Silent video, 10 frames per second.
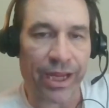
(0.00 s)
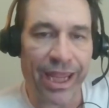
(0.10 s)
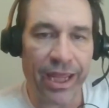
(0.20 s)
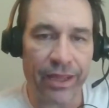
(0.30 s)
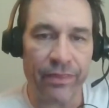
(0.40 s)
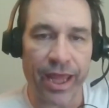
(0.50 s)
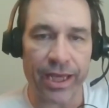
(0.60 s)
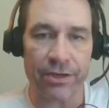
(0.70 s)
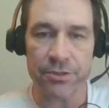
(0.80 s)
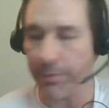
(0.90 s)
in that
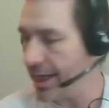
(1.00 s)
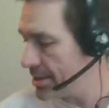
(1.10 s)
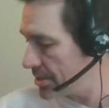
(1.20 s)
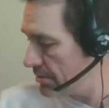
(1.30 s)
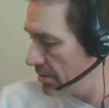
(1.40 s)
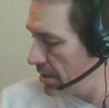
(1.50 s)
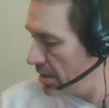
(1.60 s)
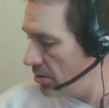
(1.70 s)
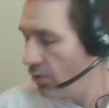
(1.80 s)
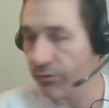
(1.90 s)
airspace
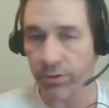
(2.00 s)
uh, over